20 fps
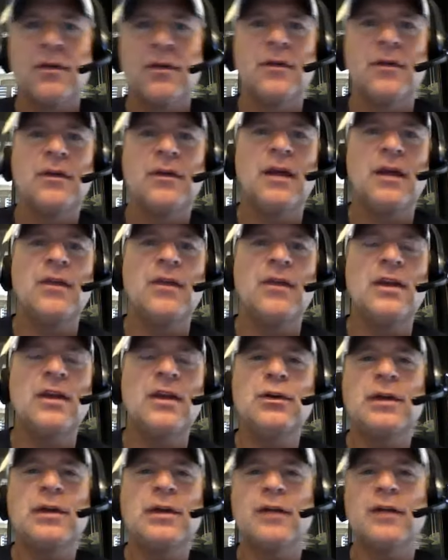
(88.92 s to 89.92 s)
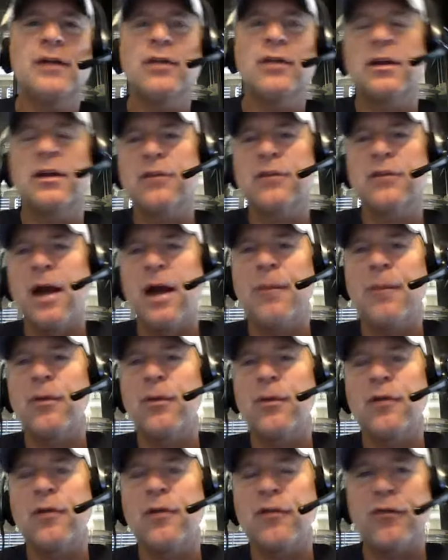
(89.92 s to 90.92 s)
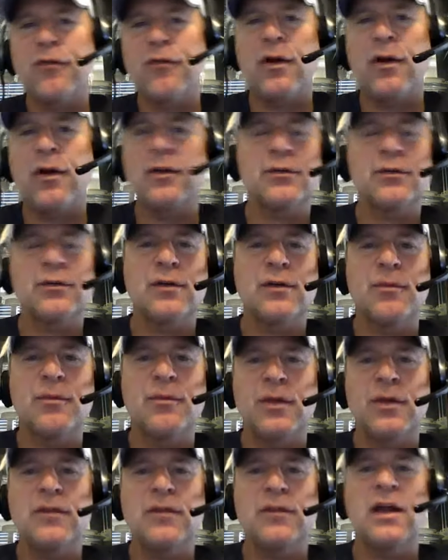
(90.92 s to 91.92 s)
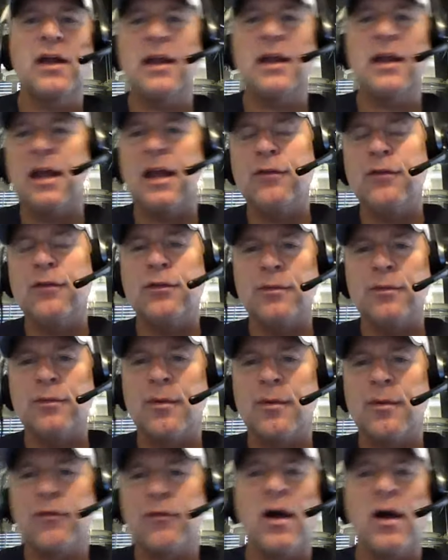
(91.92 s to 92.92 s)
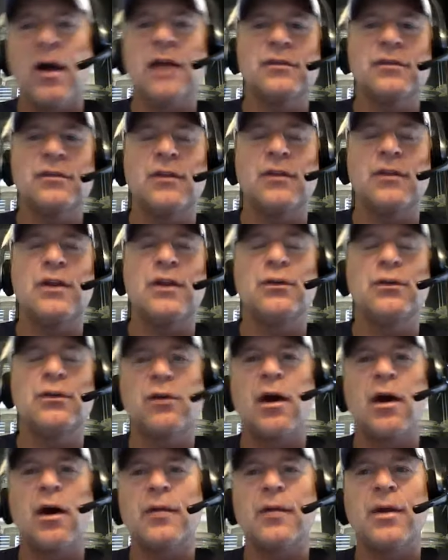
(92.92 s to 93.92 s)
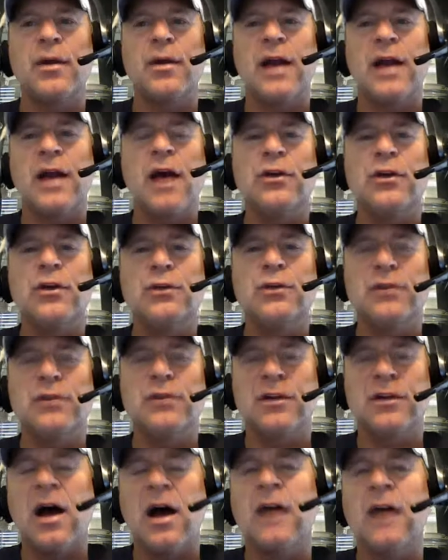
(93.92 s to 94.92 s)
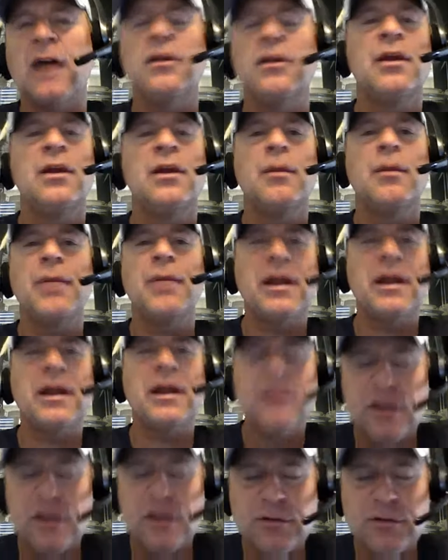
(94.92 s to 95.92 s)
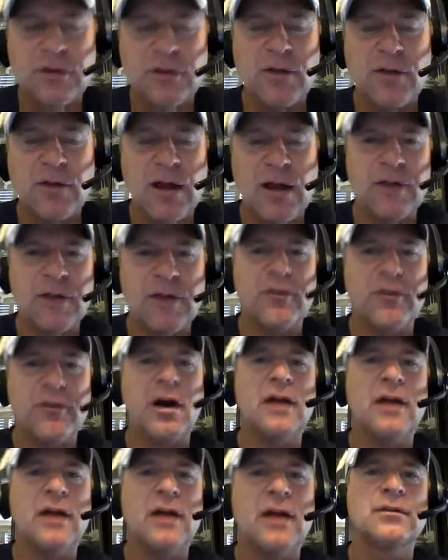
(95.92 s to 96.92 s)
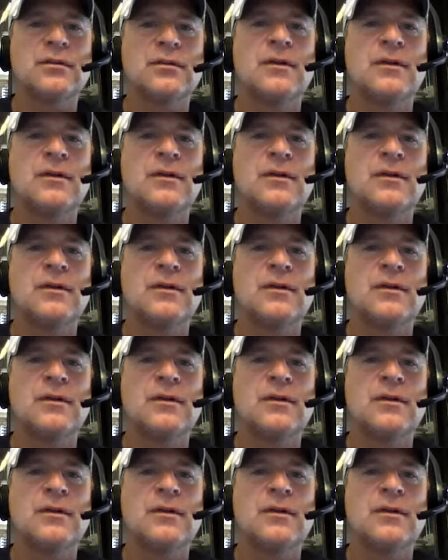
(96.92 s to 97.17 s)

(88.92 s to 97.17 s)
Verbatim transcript: And then you give an example of a friend or something that gave you some advice, and then you talk about how you did not pay attention to that advice,